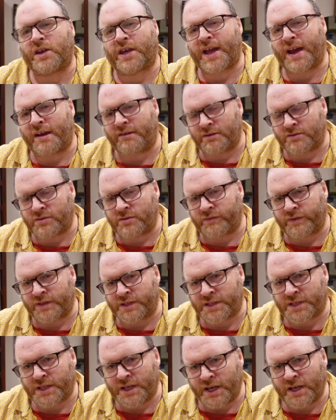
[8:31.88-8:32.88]
character of a
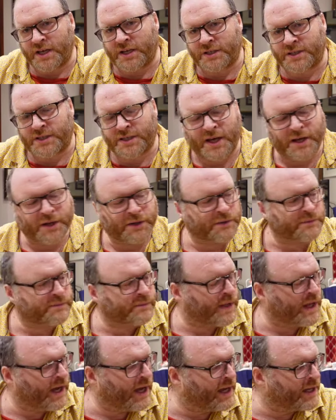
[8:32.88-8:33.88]
scherzo,
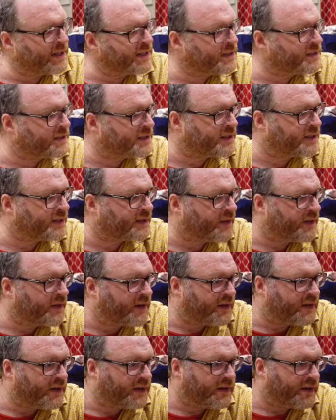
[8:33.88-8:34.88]
and
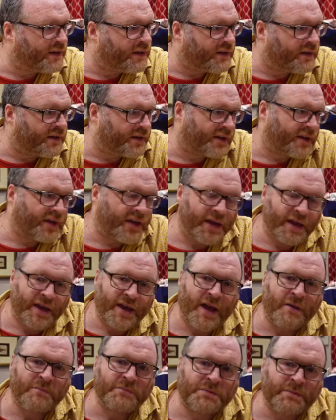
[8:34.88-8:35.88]
it
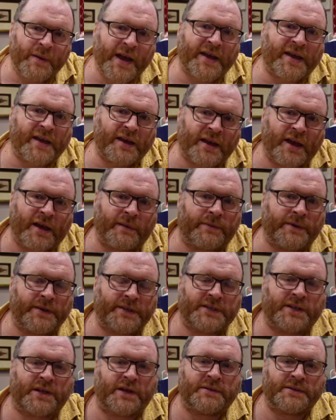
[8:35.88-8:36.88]
comes back a couple
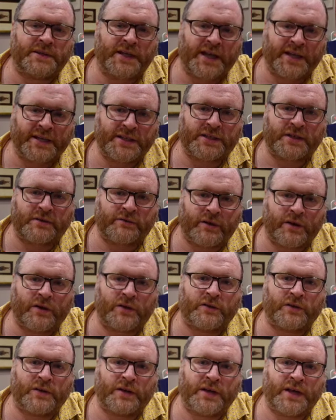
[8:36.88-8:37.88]
of times later
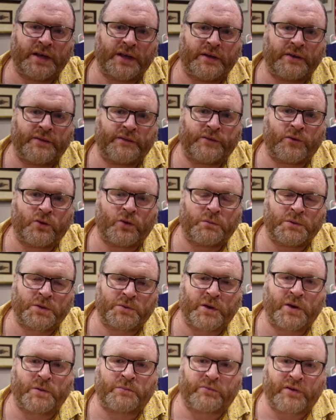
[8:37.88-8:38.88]
on in the form as
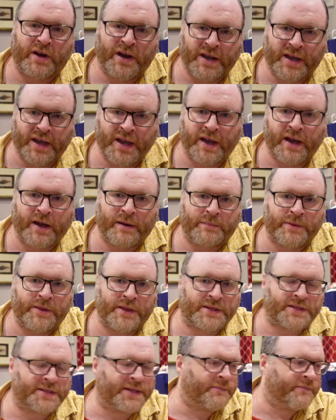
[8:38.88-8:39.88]
well, breaking up
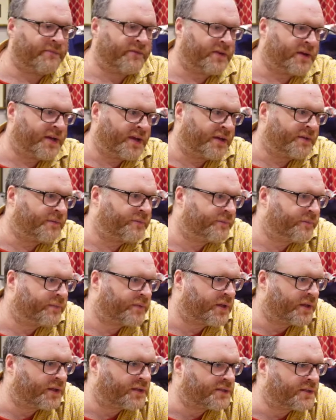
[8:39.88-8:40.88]
this symphony.
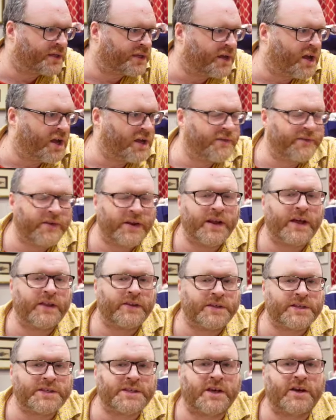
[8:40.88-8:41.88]
It's a kind of
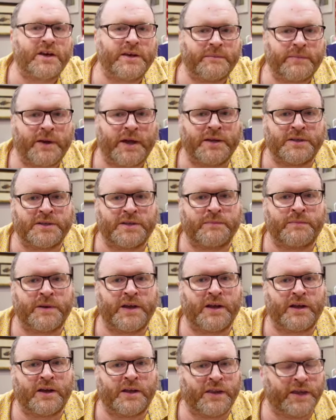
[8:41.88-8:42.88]
another signpost, a
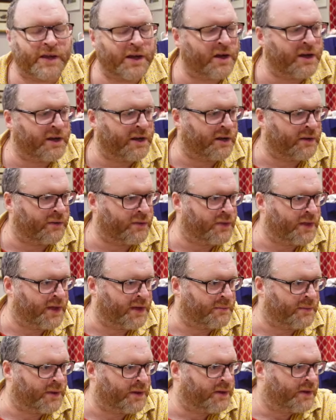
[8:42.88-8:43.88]
bit like the I Know theme.